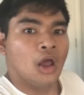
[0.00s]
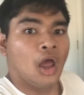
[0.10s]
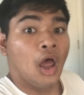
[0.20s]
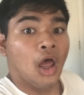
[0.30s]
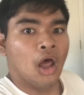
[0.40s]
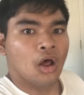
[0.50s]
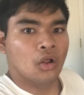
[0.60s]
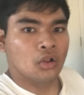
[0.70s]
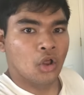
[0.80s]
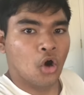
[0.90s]

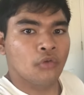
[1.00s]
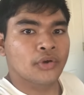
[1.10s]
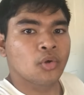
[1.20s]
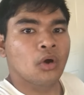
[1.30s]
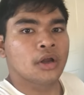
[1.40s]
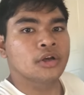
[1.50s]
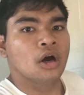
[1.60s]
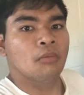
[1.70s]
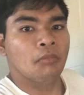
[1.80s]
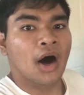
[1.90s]
Hello everyone,
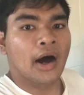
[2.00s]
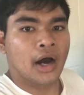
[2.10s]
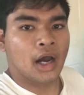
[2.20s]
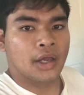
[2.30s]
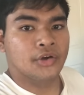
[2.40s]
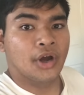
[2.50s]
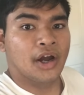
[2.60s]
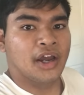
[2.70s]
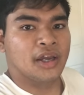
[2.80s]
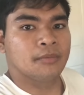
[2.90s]
my
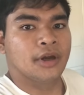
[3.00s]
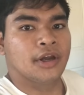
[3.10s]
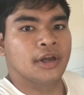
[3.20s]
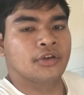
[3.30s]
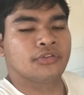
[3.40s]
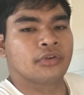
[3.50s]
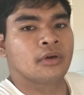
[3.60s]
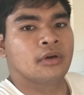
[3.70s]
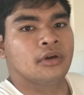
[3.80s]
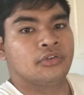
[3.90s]
name is
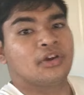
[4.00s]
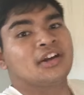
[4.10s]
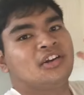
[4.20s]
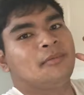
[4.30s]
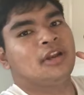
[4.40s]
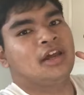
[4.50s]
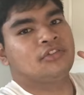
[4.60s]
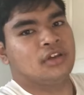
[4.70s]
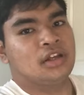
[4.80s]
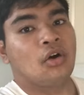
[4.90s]

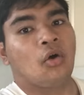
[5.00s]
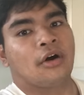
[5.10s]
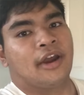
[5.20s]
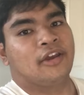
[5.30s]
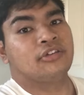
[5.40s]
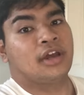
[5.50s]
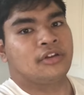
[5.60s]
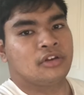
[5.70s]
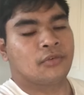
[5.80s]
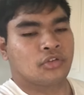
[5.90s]
SignGiving18, or
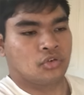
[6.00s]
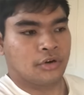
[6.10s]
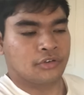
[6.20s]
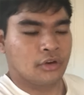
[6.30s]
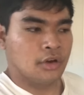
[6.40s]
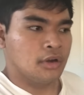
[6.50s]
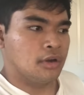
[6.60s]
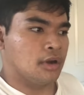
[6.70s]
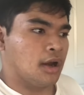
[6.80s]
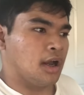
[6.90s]
SD18 for short.
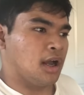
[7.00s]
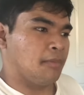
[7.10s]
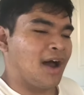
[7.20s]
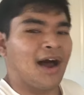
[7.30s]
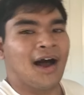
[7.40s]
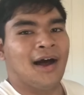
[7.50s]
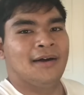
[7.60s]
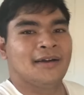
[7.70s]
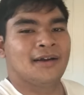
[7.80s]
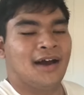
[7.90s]
I'm
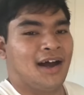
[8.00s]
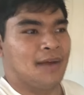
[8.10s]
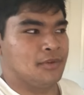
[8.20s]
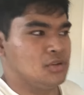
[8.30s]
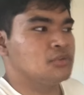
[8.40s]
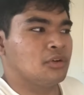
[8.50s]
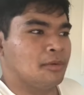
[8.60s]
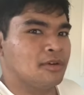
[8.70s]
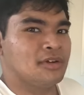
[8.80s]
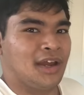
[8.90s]
a
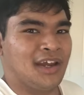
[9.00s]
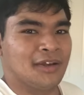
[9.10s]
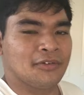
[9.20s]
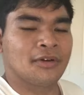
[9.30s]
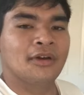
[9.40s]
YouTuber, and